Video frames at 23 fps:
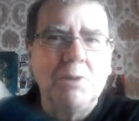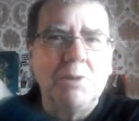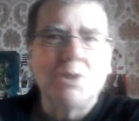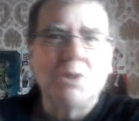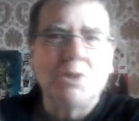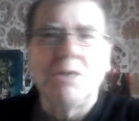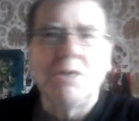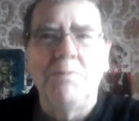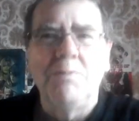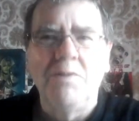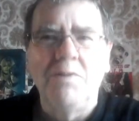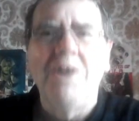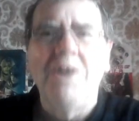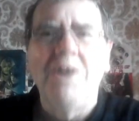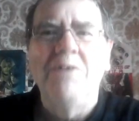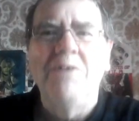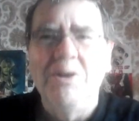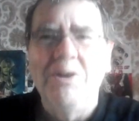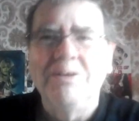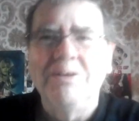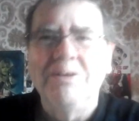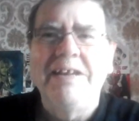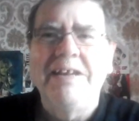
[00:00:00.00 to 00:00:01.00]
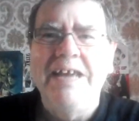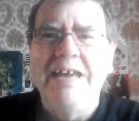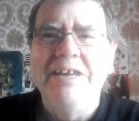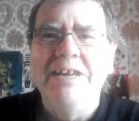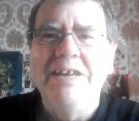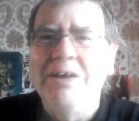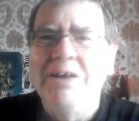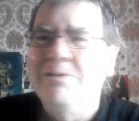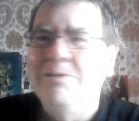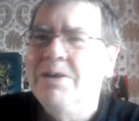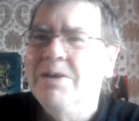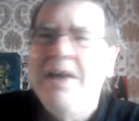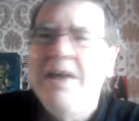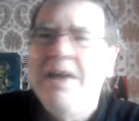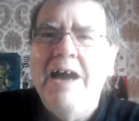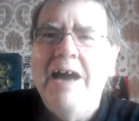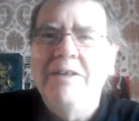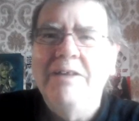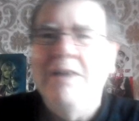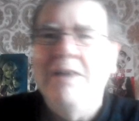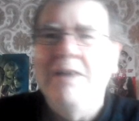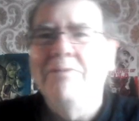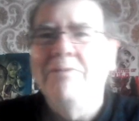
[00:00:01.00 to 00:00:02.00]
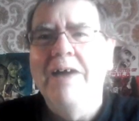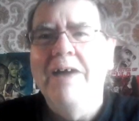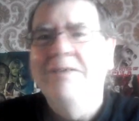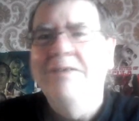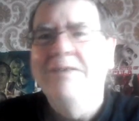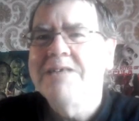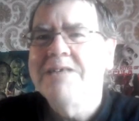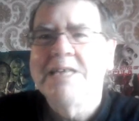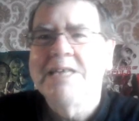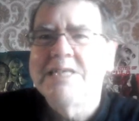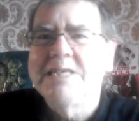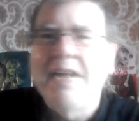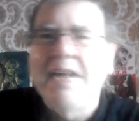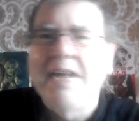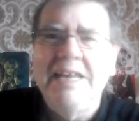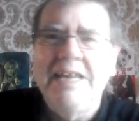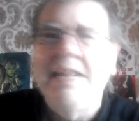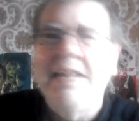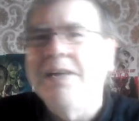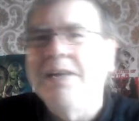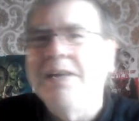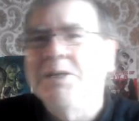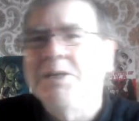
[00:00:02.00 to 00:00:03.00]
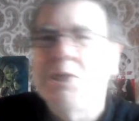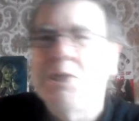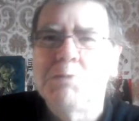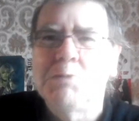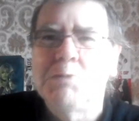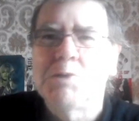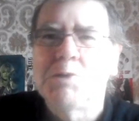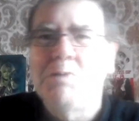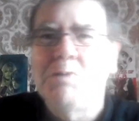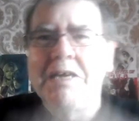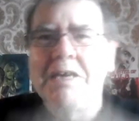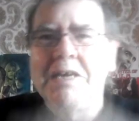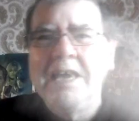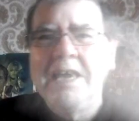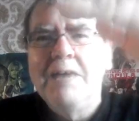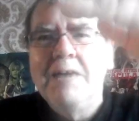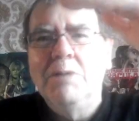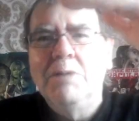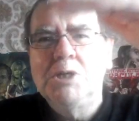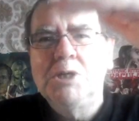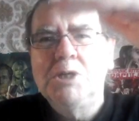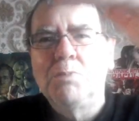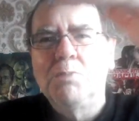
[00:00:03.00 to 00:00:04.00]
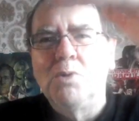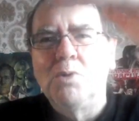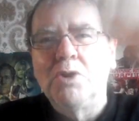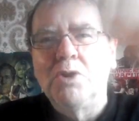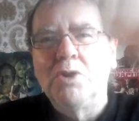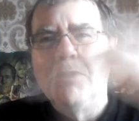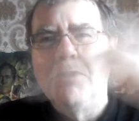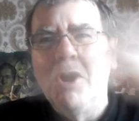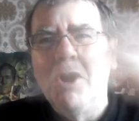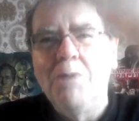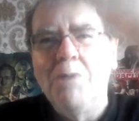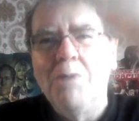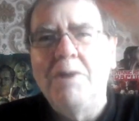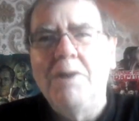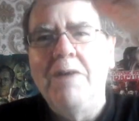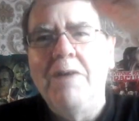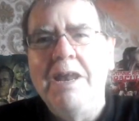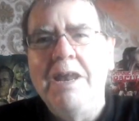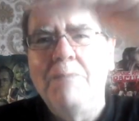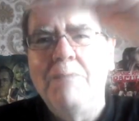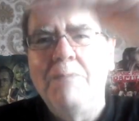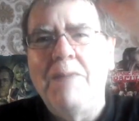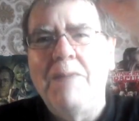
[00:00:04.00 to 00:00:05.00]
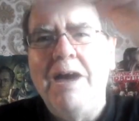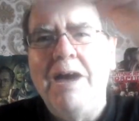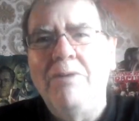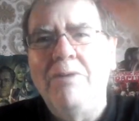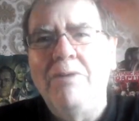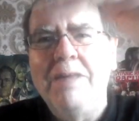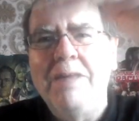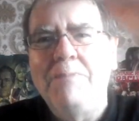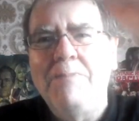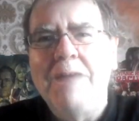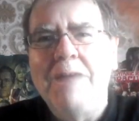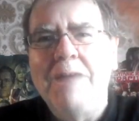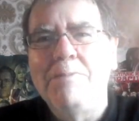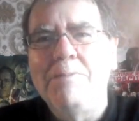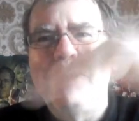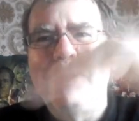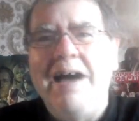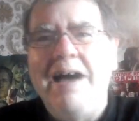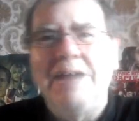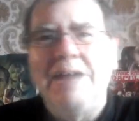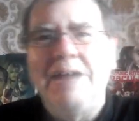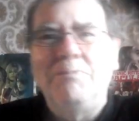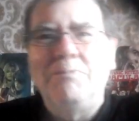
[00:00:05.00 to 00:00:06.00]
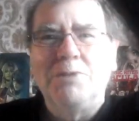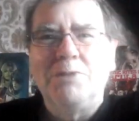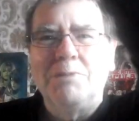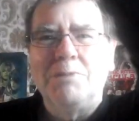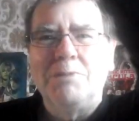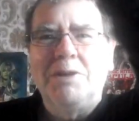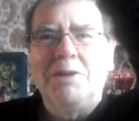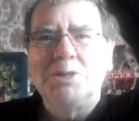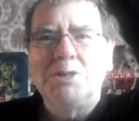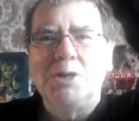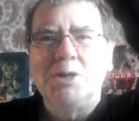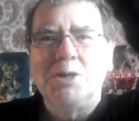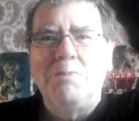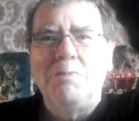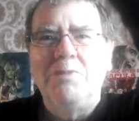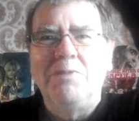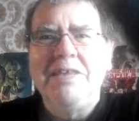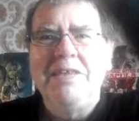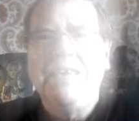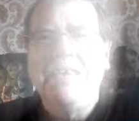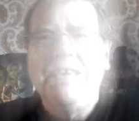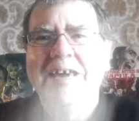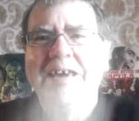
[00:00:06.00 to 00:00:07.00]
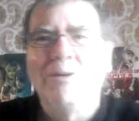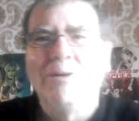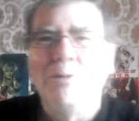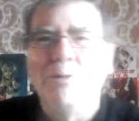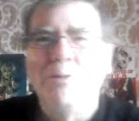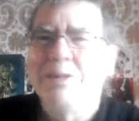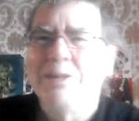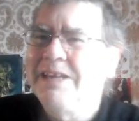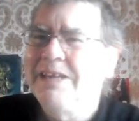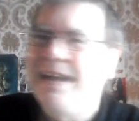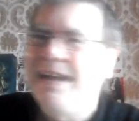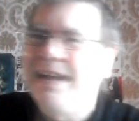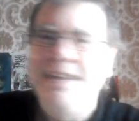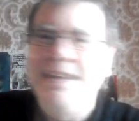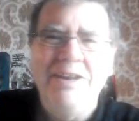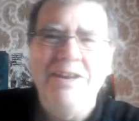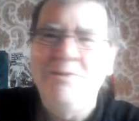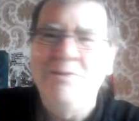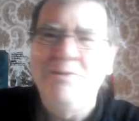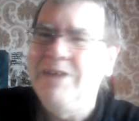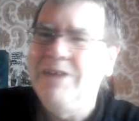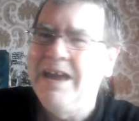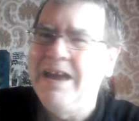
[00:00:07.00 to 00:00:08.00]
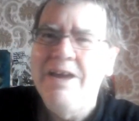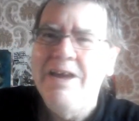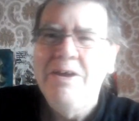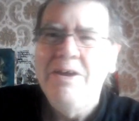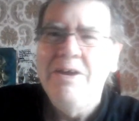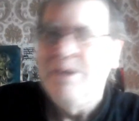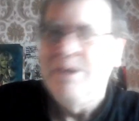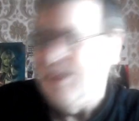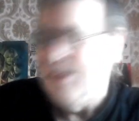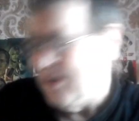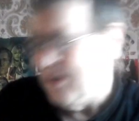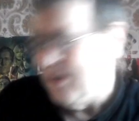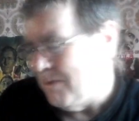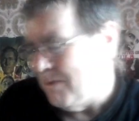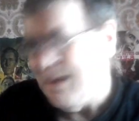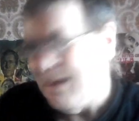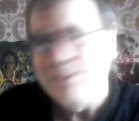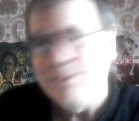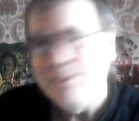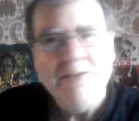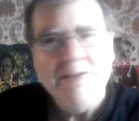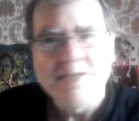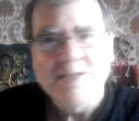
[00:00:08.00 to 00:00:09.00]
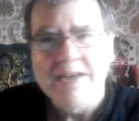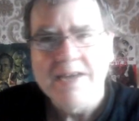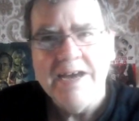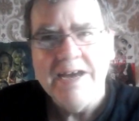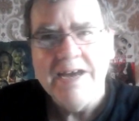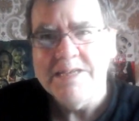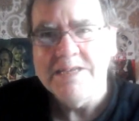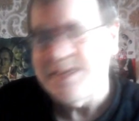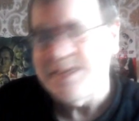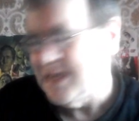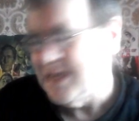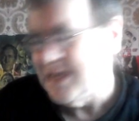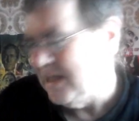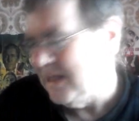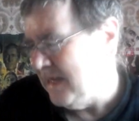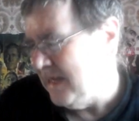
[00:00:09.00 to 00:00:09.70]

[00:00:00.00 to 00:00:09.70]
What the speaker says: at the top of our road and that, you know. And it's exciting like Christmas week when she brought them home in a brown paper bag and put them on the top of the cupboard and that, you know, yeah. Oh, the memories, guys, I tell